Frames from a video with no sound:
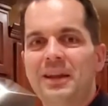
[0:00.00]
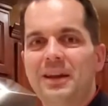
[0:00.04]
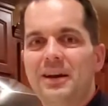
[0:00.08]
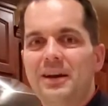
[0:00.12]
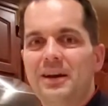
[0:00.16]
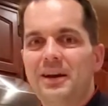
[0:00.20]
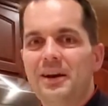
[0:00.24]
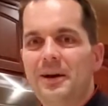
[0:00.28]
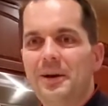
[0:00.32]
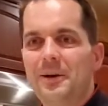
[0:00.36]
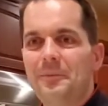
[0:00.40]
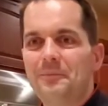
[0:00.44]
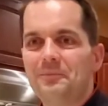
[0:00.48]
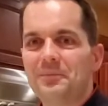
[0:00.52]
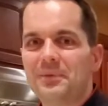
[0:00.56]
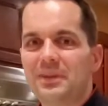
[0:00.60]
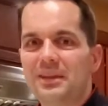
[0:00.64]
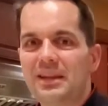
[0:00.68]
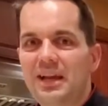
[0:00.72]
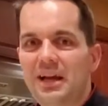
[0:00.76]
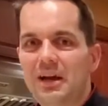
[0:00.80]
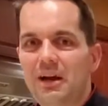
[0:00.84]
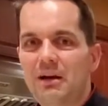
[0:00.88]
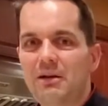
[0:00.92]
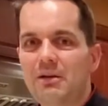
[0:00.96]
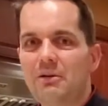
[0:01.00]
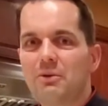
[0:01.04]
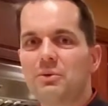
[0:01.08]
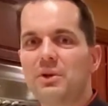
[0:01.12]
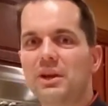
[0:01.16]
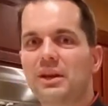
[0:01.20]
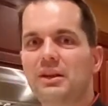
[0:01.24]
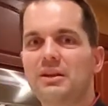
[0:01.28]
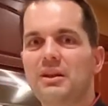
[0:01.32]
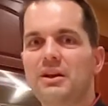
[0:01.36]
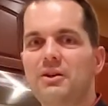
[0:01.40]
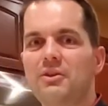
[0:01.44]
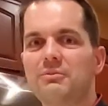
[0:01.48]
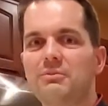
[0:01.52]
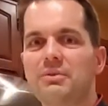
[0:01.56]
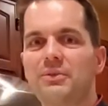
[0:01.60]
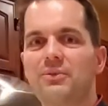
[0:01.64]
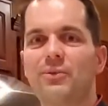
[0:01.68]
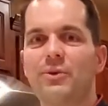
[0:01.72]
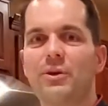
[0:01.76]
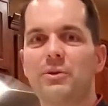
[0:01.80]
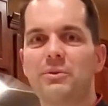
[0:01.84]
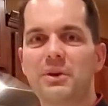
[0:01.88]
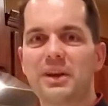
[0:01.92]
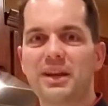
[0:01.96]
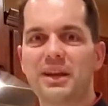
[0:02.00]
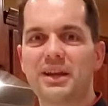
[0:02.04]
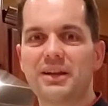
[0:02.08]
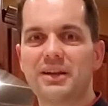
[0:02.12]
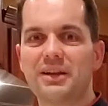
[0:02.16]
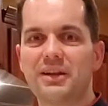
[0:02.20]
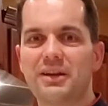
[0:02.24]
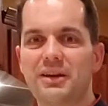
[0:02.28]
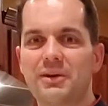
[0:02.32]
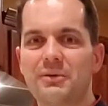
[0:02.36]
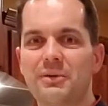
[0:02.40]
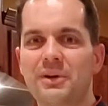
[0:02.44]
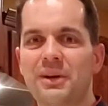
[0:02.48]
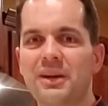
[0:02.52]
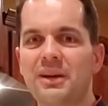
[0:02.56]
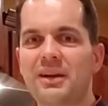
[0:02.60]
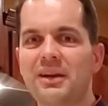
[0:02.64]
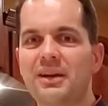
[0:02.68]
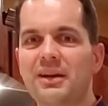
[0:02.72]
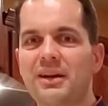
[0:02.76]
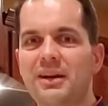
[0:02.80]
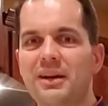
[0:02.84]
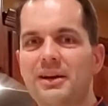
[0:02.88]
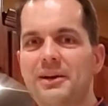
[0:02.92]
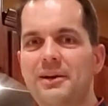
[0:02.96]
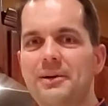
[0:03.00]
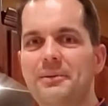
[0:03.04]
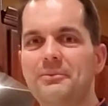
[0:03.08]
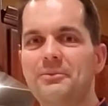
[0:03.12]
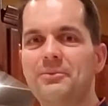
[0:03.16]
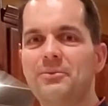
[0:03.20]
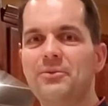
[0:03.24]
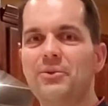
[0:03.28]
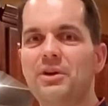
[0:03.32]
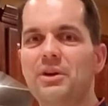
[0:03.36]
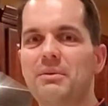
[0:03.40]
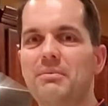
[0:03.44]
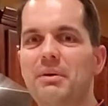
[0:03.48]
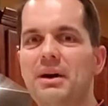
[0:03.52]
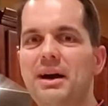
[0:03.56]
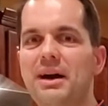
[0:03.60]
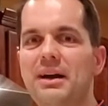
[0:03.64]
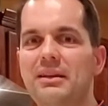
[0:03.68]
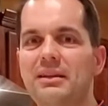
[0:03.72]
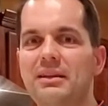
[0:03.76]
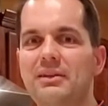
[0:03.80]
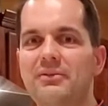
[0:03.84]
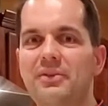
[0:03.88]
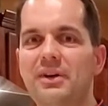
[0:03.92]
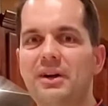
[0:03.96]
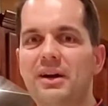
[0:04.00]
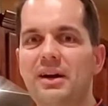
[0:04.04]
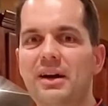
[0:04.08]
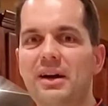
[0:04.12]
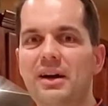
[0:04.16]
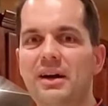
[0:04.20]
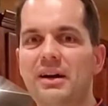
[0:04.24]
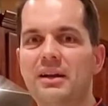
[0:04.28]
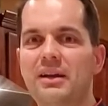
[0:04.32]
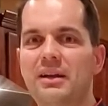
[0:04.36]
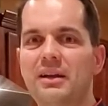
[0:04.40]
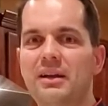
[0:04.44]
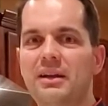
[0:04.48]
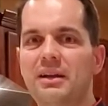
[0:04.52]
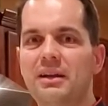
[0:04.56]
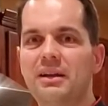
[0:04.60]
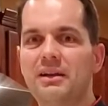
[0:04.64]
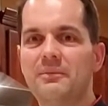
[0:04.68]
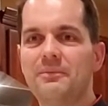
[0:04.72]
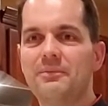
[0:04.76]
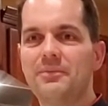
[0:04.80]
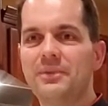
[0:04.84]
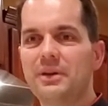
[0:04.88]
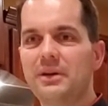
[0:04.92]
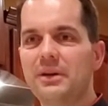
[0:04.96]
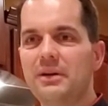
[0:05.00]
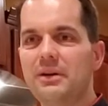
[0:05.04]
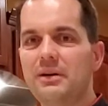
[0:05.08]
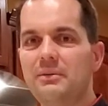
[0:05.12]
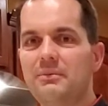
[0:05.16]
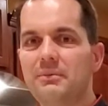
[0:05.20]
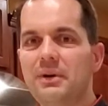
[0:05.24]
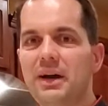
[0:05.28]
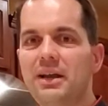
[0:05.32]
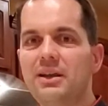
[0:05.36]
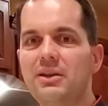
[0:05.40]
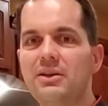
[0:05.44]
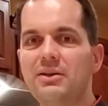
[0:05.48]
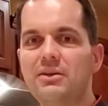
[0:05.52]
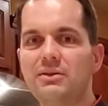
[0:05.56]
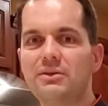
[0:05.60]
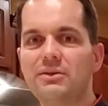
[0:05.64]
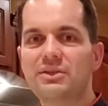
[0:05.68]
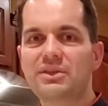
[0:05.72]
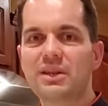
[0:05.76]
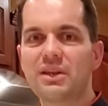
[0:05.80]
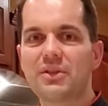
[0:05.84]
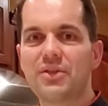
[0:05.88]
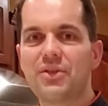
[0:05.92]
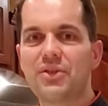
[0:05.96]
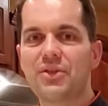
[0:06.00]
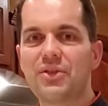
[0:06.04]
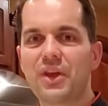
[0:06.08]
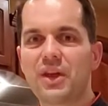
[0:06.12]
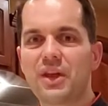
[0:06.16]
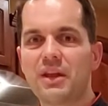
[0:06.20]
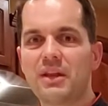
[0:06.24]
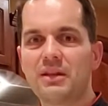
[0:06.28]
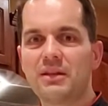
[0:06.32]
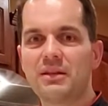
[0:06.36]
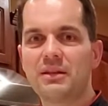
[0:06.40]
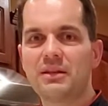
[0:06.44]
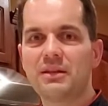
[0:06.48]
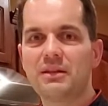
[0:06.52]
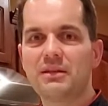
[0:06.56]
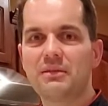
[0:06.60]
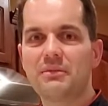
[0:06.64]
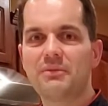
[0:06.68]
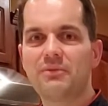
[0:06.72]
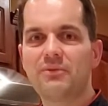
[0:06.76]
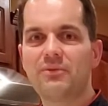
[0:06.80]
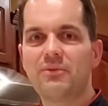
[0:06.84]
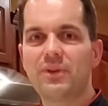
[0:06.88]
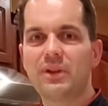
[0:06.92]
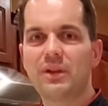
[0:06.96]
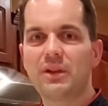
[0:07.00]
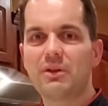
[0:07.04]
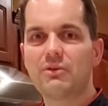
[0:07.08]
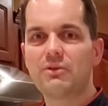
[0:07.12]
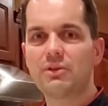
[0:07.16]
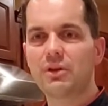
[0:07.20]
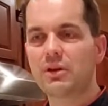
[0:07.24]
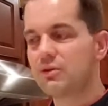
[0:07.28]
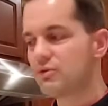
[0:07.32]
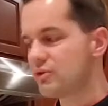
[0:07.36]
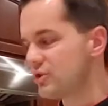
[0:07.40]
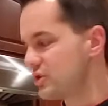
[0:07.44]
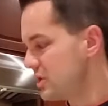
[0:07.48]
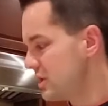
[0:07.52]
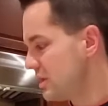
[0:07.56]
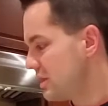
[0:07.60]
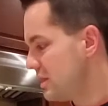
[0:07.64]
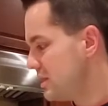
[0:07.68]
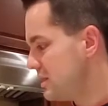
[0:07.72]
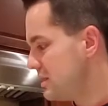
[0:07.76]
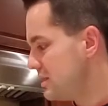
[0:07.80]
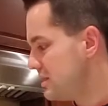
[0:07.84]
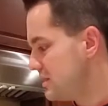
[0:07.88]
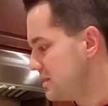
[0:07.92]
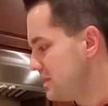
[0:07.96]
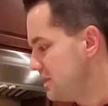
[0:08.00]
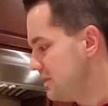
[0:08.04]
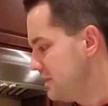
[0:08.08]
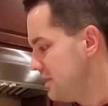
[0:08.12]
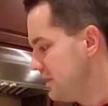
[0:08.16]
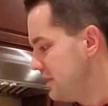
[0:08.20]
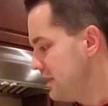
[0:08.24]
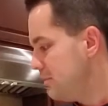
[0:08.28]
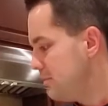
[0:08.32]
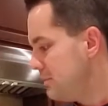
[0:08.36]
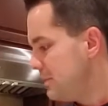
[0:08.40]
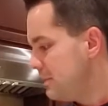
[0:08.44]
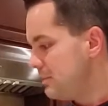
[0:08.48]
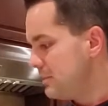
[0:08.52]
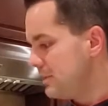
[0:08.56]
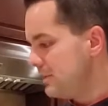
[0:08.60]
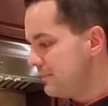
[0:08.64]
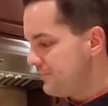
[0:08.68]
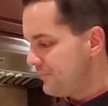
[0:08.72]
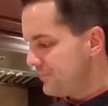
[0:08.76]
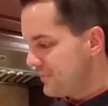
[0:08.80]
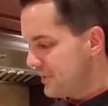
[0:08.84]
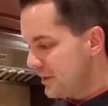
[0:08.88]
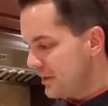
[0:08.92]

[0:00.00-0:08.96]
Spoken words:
Now, quick note before we get going, for the baklava, I use thin filo dough sheets. Hey baby.